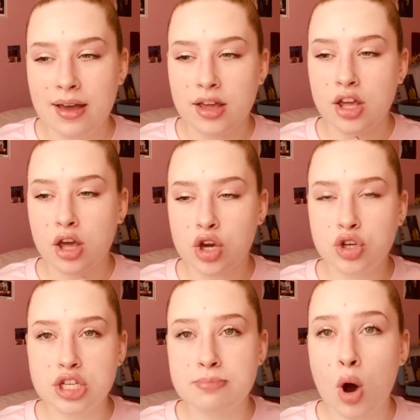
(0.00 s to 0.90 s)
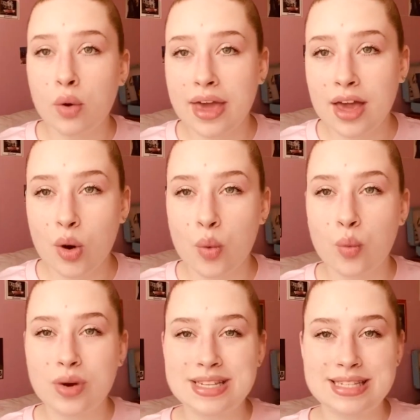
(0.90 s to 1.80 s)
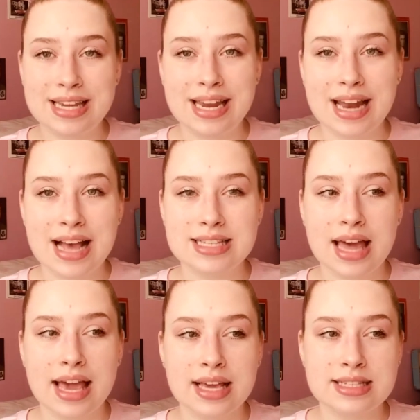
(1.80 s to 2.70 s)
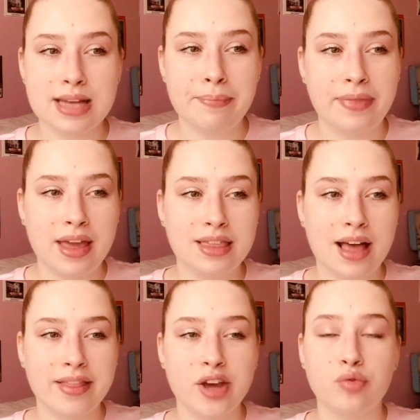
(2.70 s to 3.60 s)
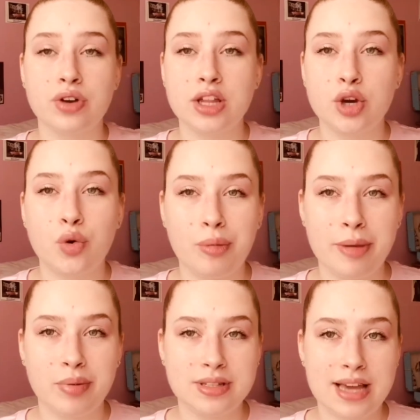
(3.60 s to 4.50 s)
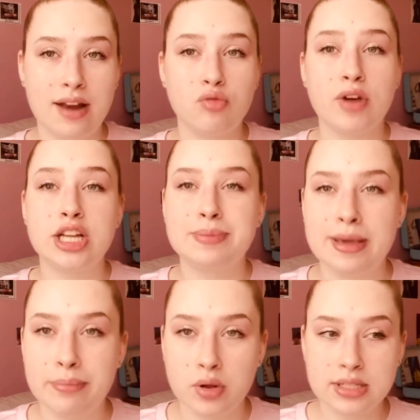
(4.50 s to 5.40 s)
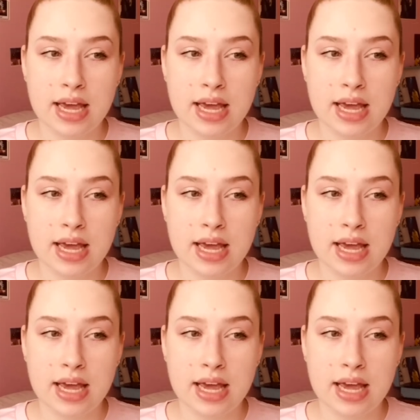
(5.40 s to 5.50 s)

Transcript: smoking was seen as like something that like really cool people did, rich people did.